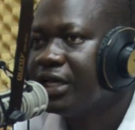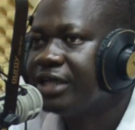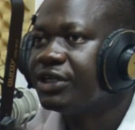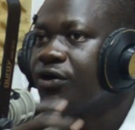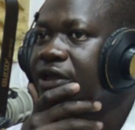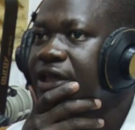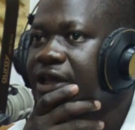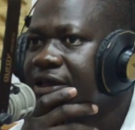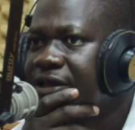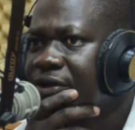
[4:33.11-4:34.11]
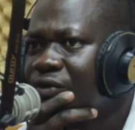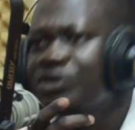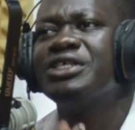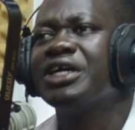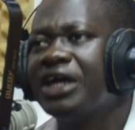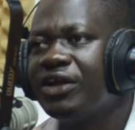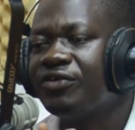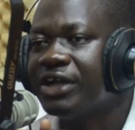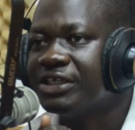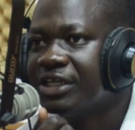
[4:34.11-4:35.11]
I said, okay, who is the country?
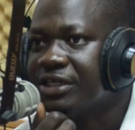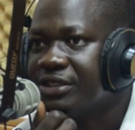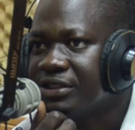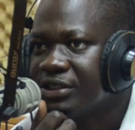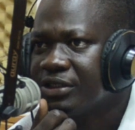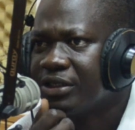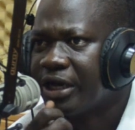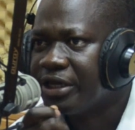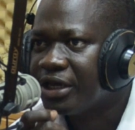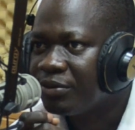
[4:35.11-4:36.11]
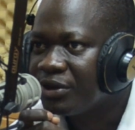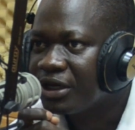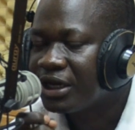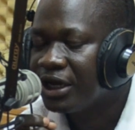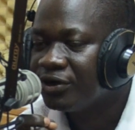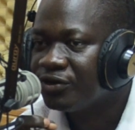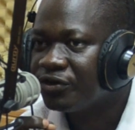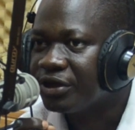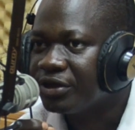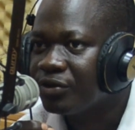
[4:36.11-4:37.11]
And I said, I am the
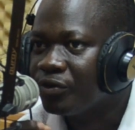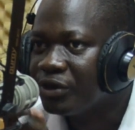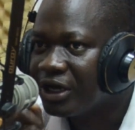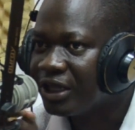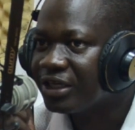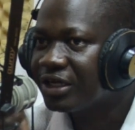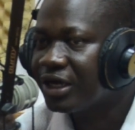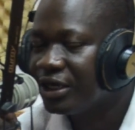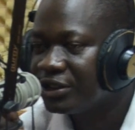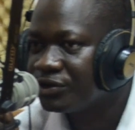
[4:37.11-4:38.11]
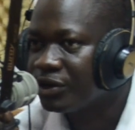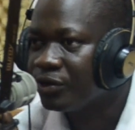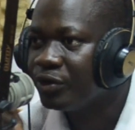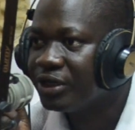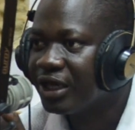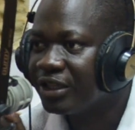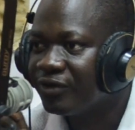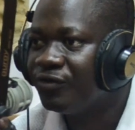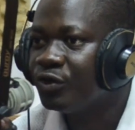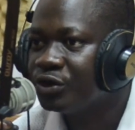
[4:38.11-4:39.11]
country. We are the country. We are the
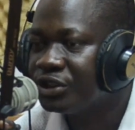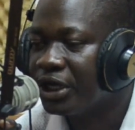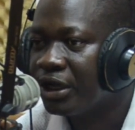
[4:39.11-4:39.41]
future.